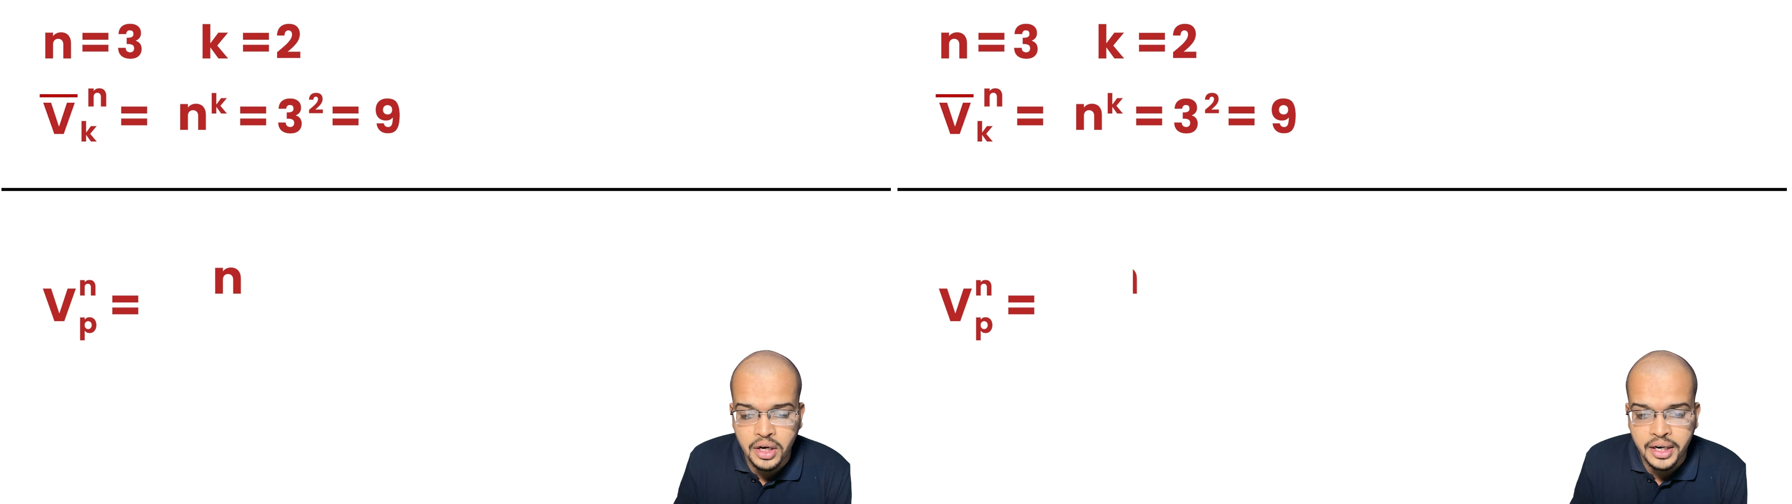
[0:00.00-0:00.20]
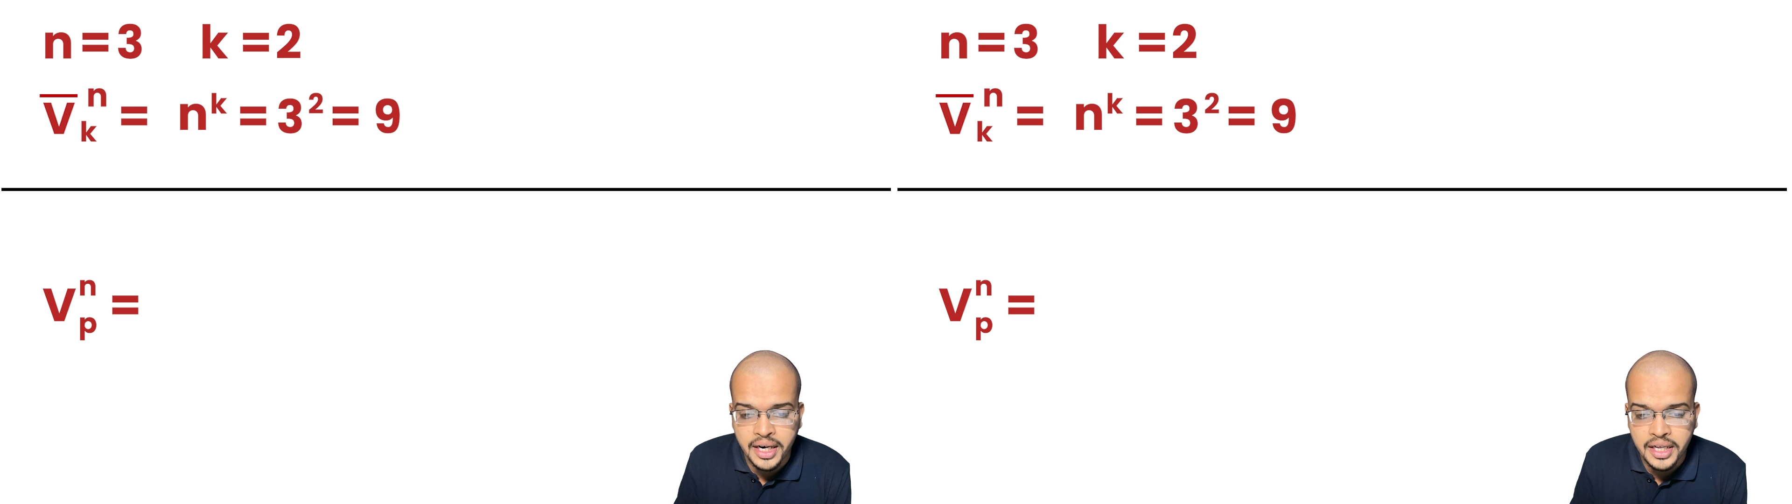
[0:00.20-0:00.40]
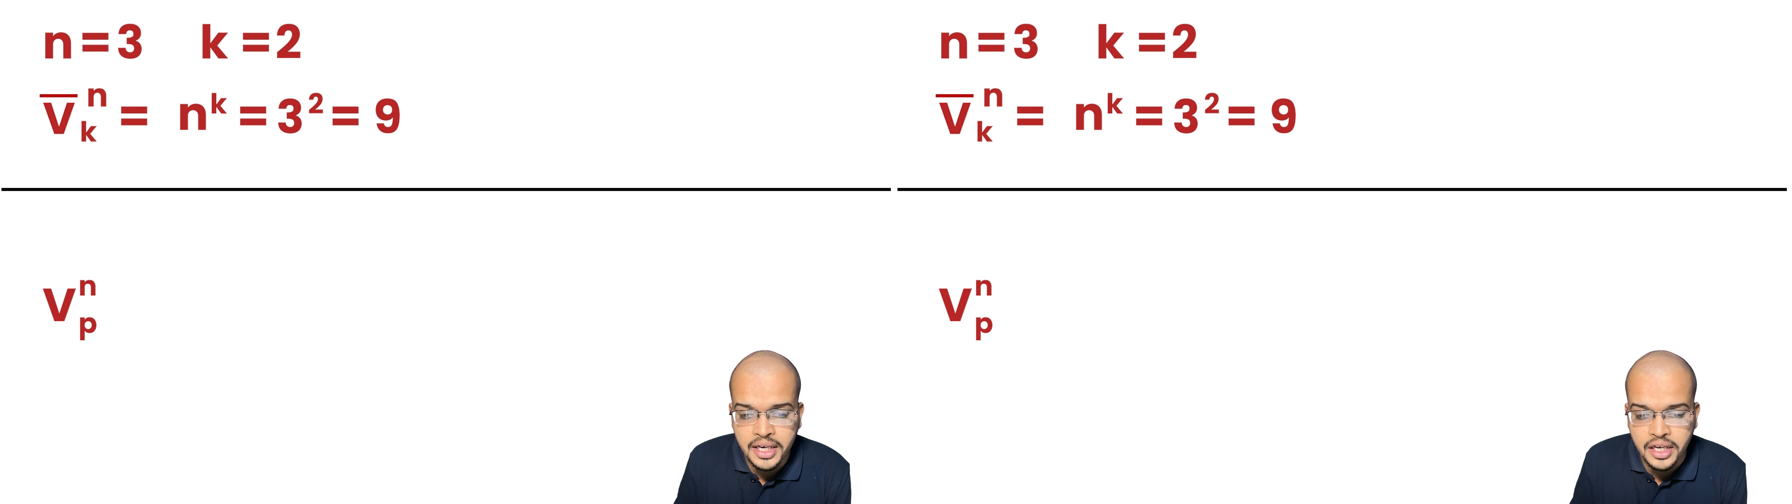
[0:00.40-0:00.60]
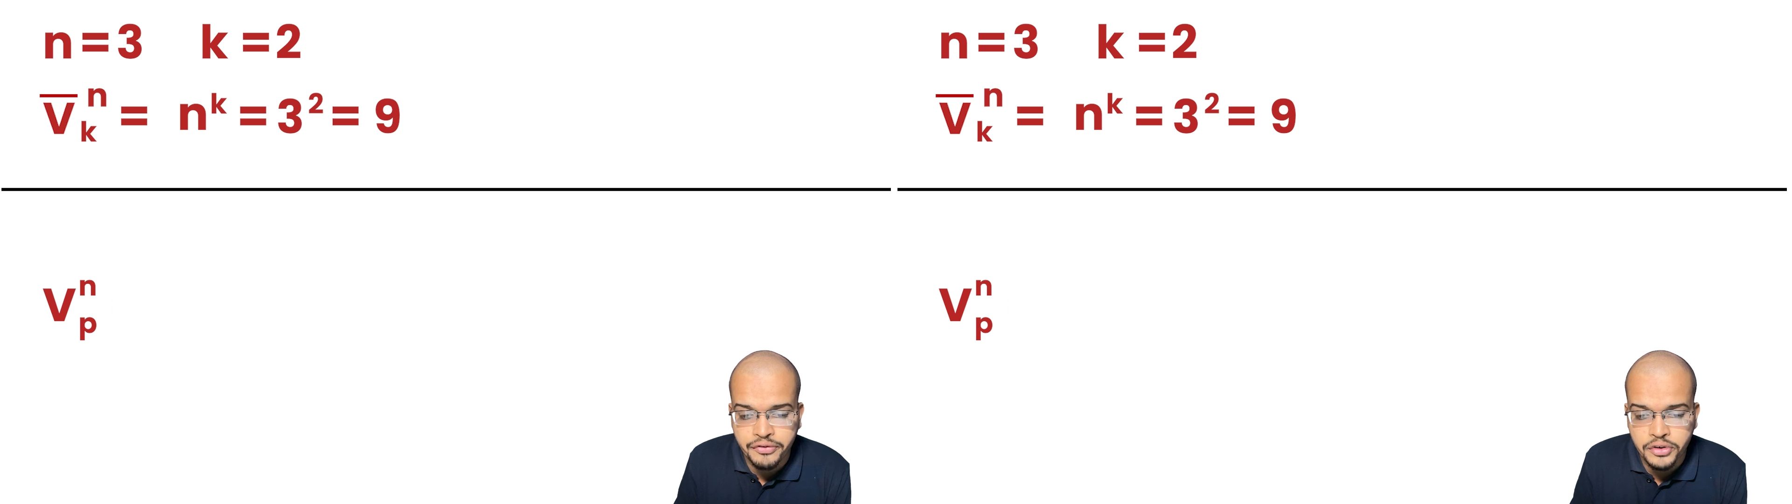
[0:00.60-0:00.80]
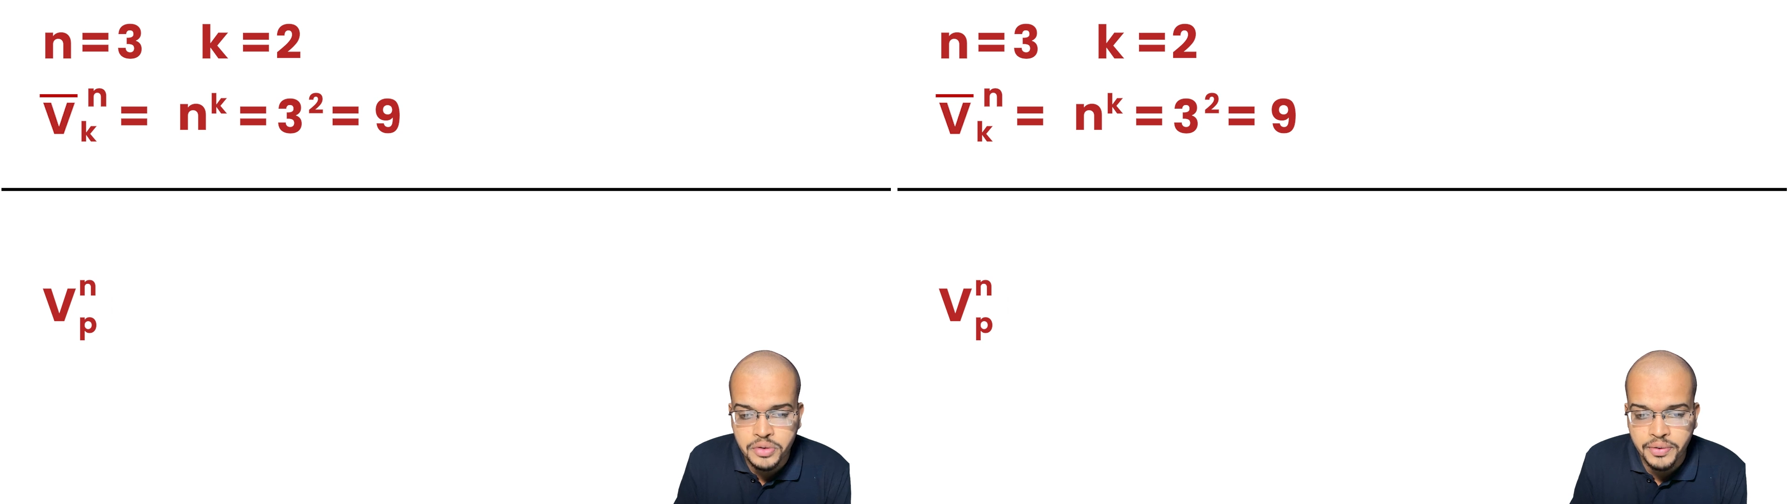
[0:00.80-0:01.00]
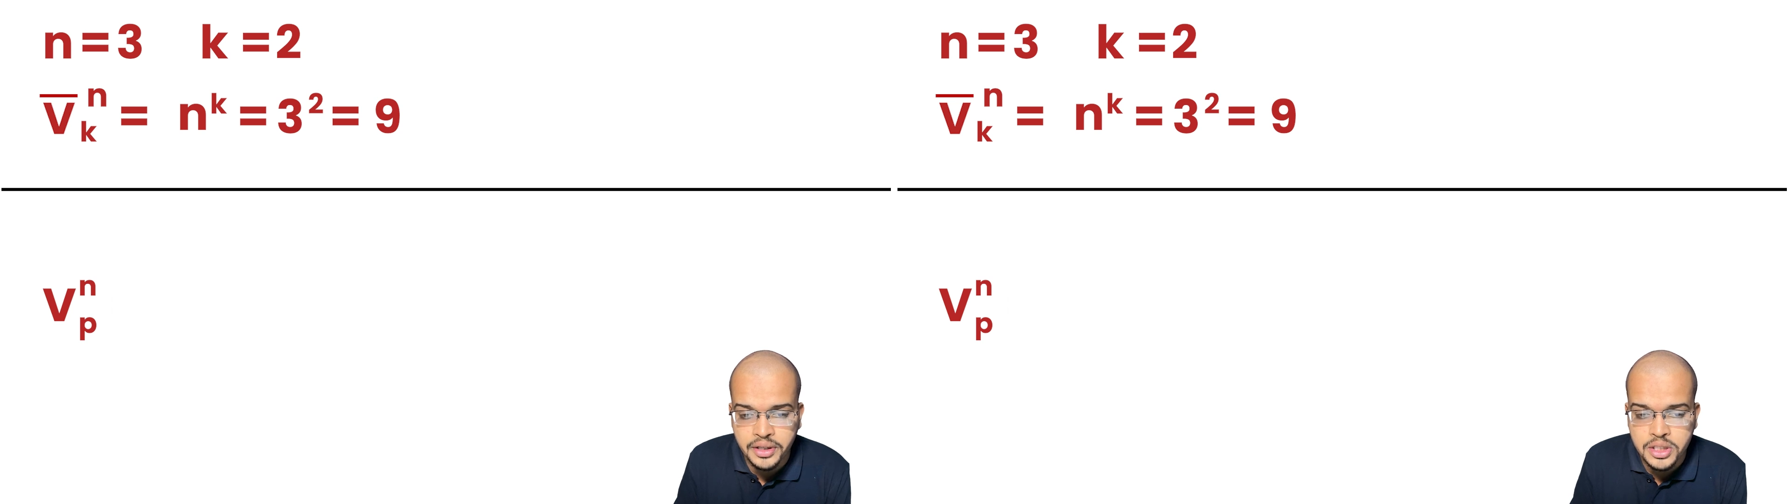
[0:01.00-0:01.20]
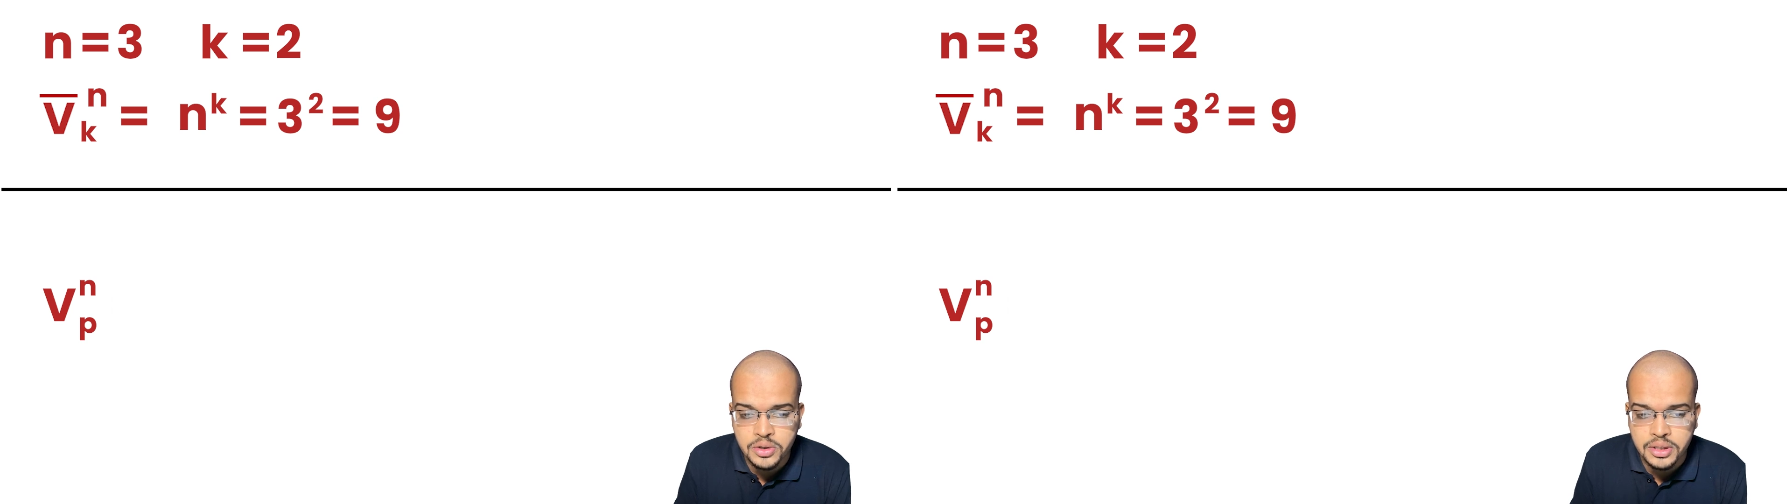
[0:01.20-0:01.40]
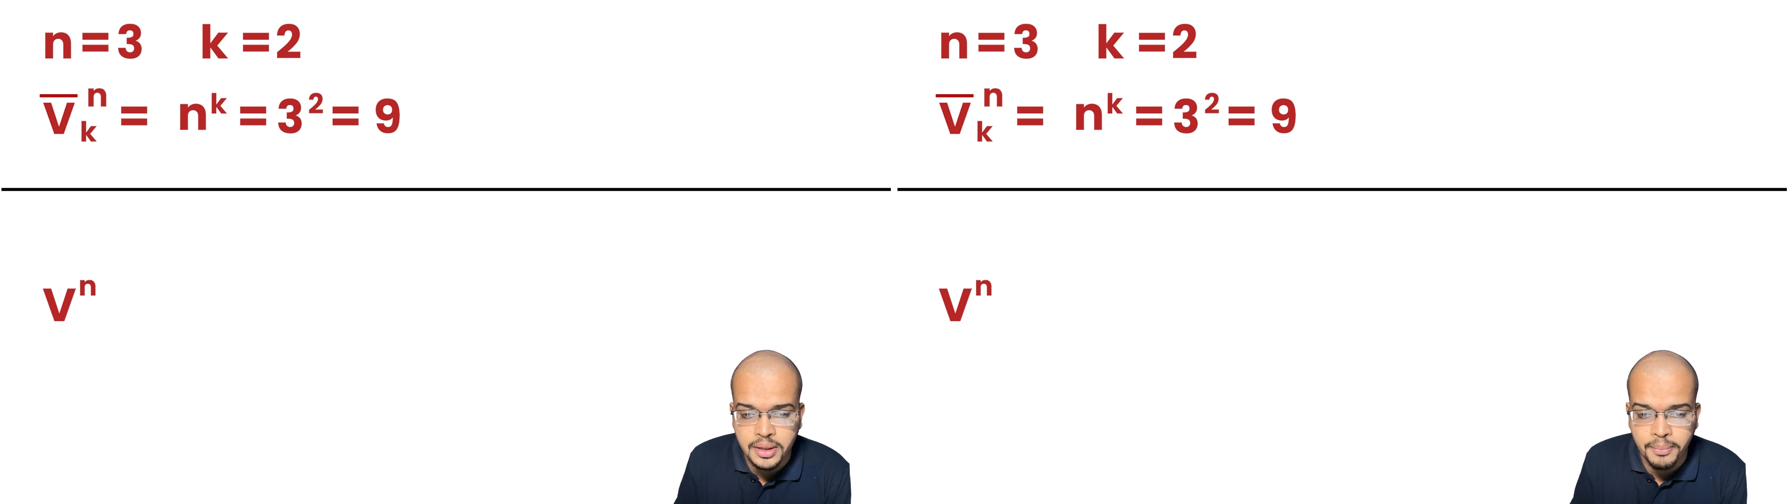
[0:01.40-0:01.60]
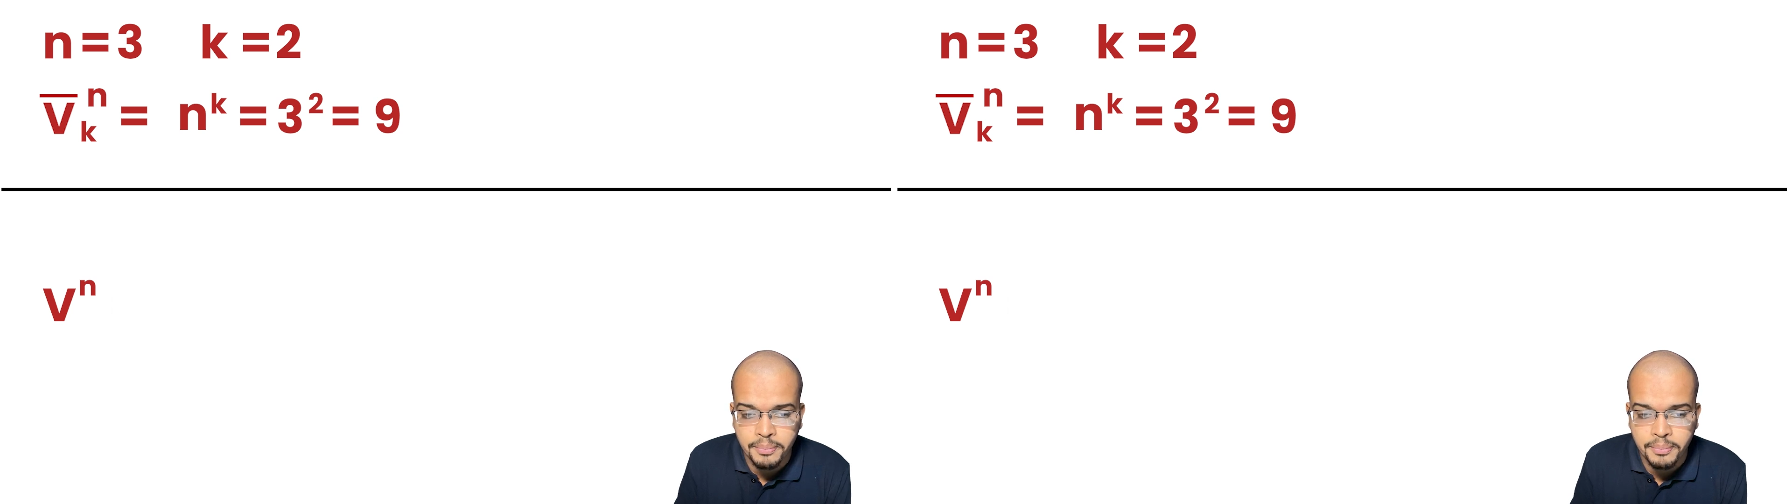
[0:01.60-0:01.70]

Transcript: are getting confused with this